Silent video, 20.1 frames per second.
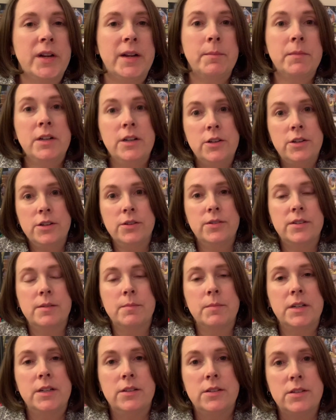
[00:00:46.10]
I'm going to do is I'm
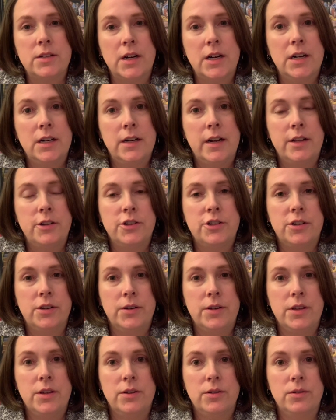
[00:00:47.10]
going to start and show
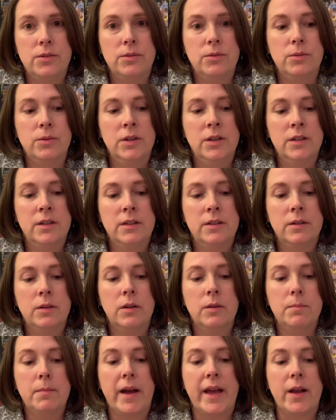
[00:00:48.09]
you
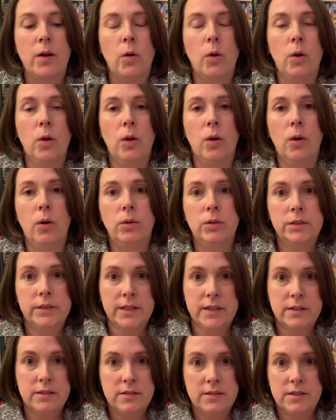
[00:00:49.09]
my
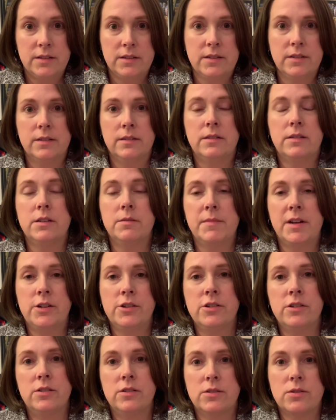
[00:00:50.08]
oldest
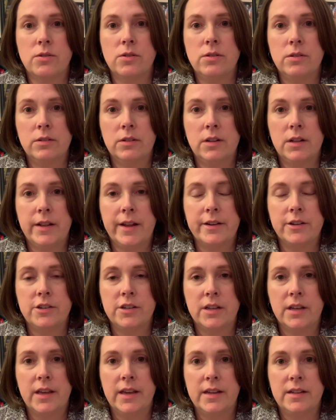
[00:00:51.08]
Dimensions Gold
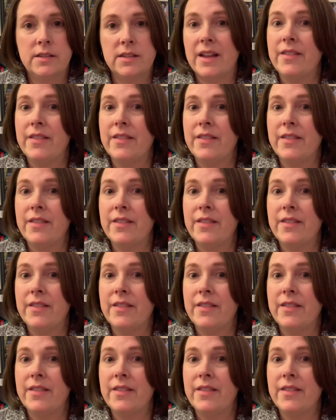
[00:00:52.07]
Collection kits.